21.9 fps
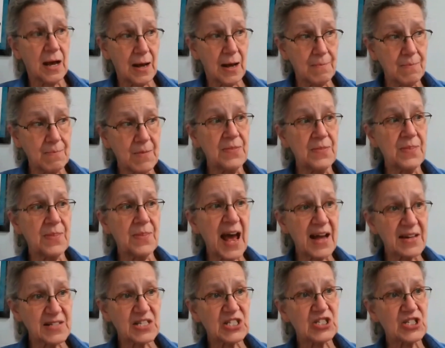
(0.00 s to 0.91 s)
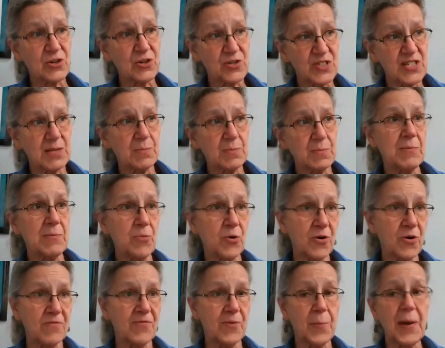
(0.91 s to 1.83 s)
And then that starts to be
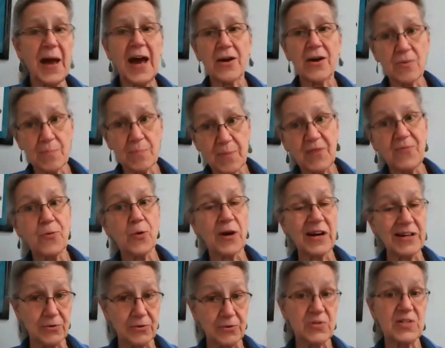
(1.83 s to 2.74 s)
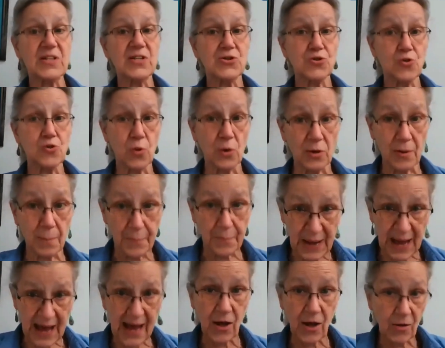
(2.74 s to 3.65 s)
more of a pattern before I lose control of
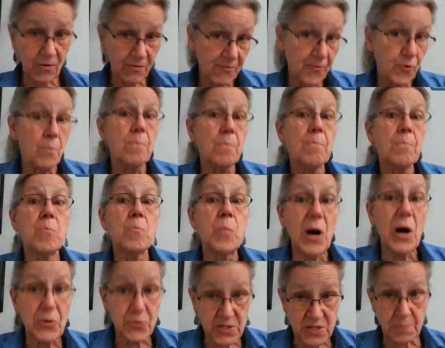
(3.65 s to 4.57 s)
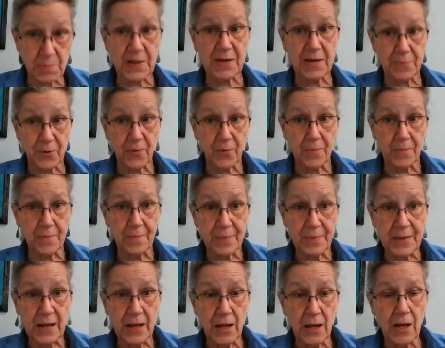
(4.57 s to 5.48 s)
bowel for most people.
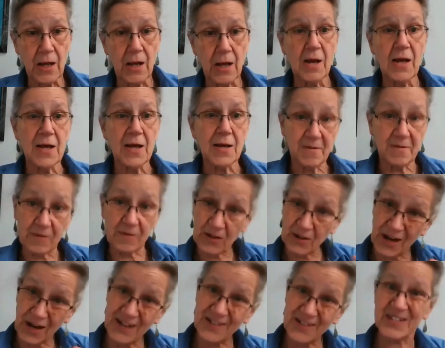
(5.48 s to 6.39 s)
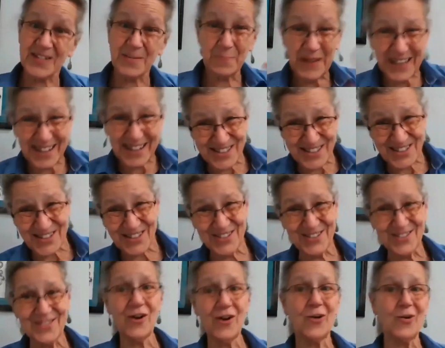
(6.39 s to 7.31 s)

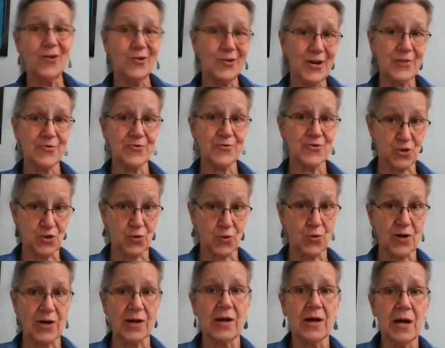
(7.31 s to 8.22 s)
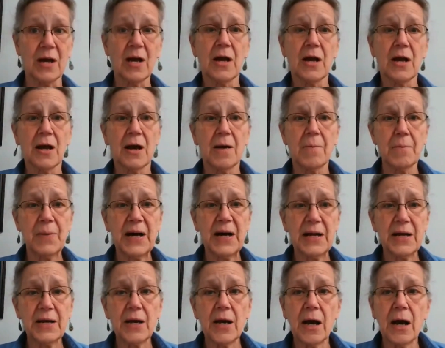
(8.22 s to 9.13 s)
Constipation, whole nother story.
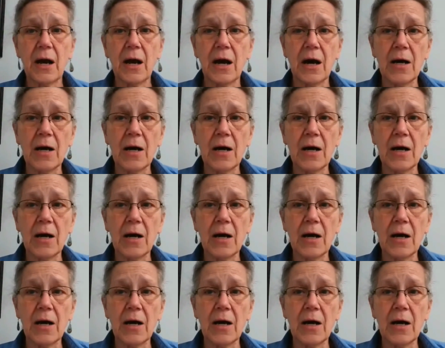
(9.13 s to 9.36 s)
But